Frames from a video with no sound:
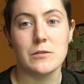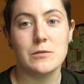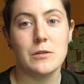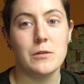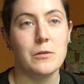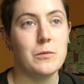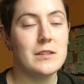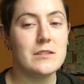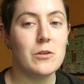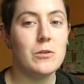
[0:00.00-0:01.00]
So when
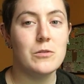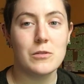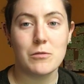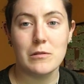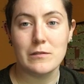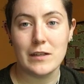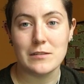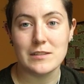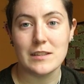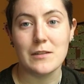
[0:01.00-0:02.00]
this whole
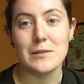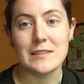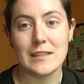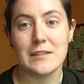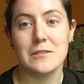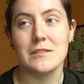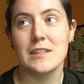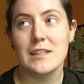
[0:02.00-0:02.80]
coronavirus thing went down,